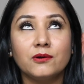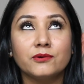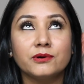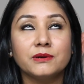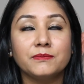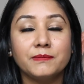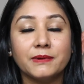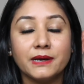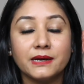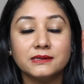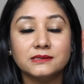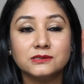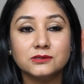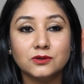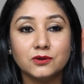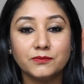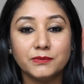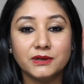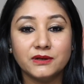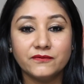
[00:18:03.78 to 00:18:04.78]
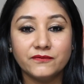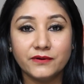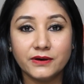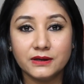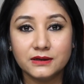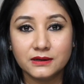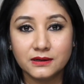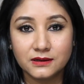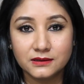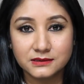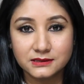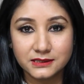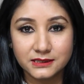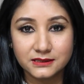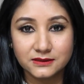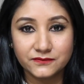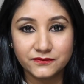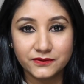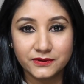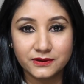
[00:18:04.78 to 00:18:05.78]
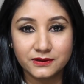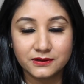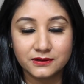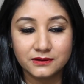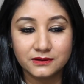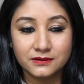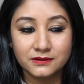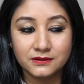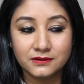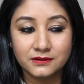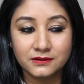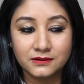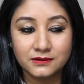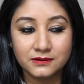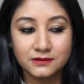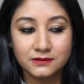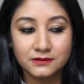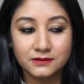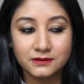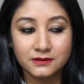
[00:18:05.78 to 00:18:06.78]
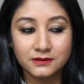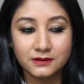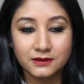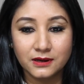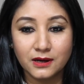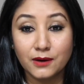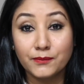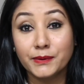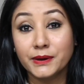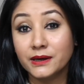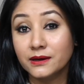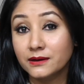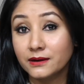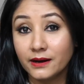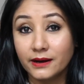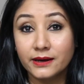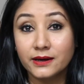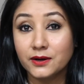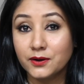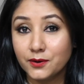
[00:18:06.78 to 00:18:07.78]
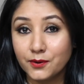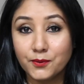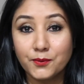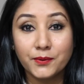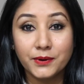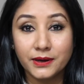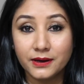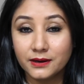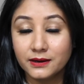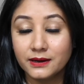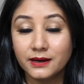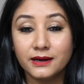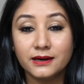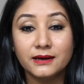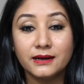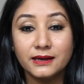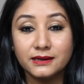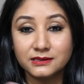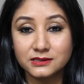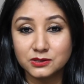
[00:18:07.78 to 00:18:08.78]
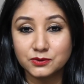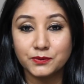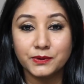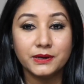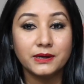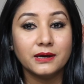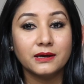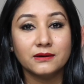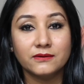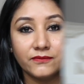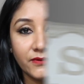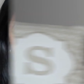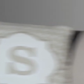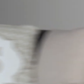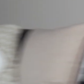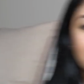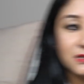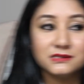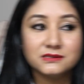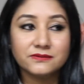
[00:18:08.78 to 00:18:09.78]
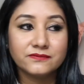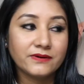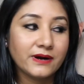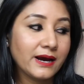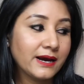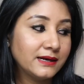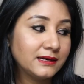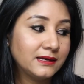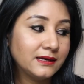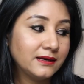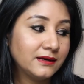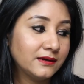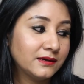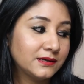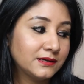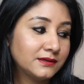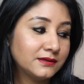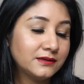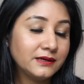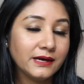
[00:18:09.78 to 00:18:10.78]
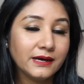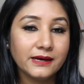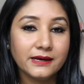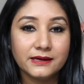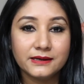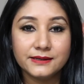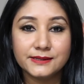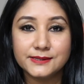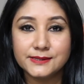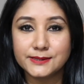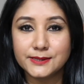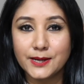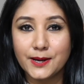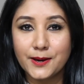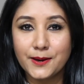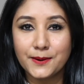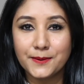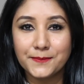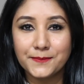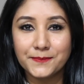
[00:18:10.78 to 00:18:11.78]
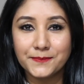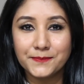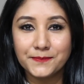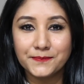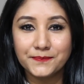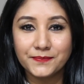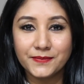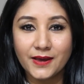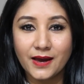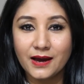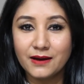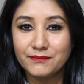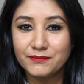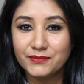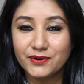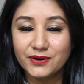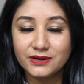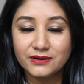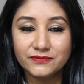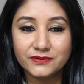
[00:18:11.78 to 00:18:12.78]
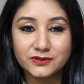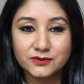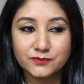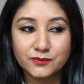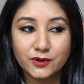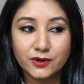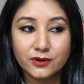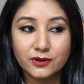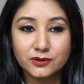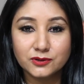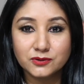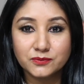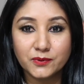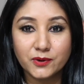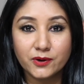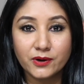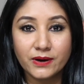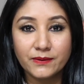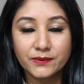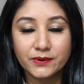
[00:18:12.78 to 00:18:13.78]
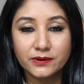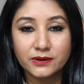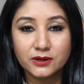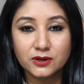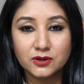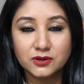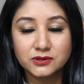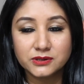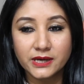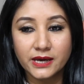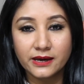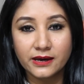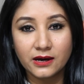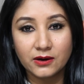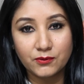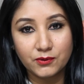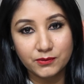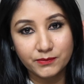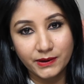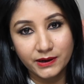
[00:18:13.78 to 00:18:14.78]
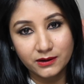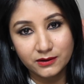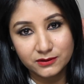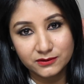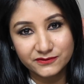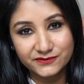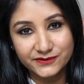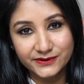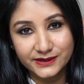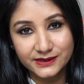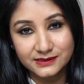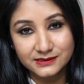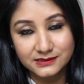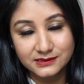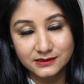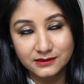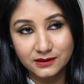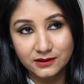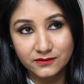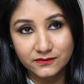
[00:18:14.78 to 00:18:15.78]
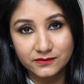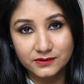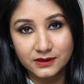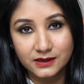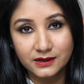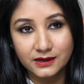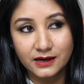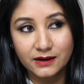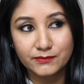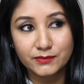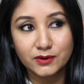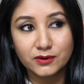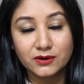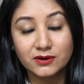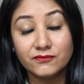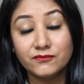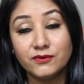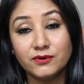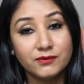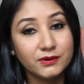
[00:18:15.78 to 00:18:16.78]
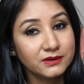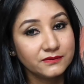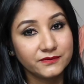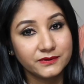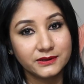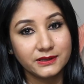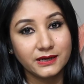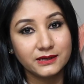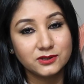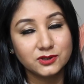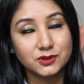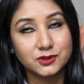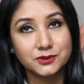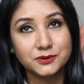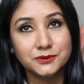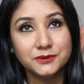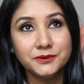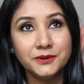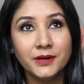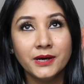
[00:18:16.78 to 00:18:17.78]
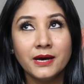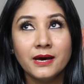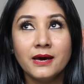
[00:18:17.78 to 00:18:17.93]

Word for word: already planned so many fun content for coming week and next week, and today is Friday here, and I'm ready for tomorrow. Tomorrow I'm gonna go to hang out with my girlfriends in the evening. I'm looking forward for that too.